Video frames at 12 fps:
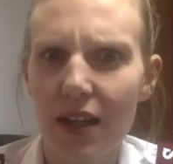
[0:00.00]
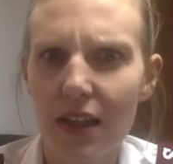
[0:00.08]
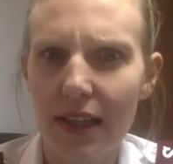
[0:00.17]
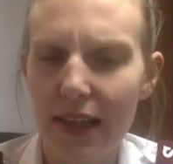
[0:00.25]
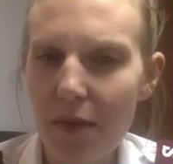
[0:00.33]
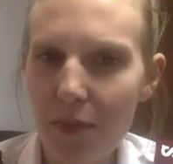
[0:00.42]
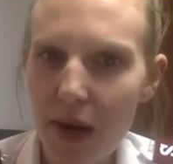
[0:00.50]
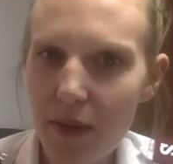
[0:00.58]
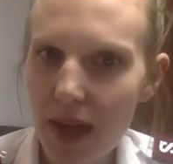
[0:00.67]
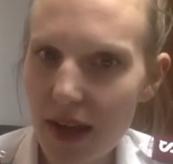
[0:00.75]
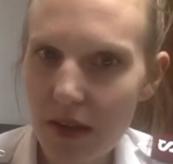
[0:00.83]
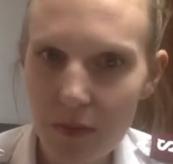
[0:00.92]
Like, that
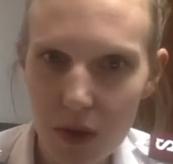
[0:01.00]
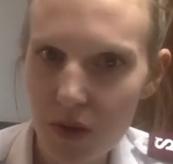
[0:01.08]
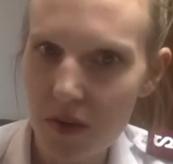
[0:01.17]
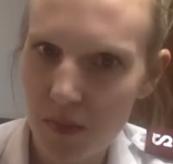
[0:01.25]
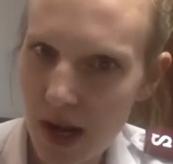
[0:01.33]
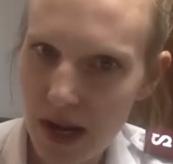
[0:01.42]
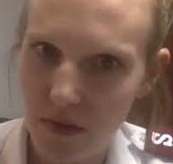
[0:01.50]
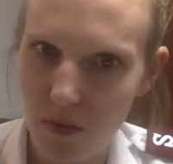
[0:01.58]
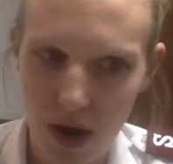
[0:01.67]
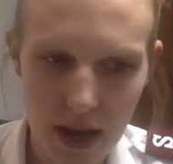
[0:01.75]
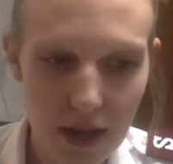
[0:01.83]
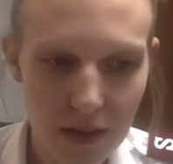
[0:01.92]
probably had to blow their mind,
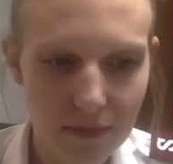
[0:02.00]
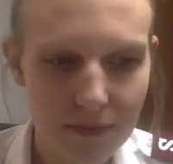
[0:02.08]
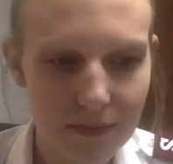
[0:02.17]
right?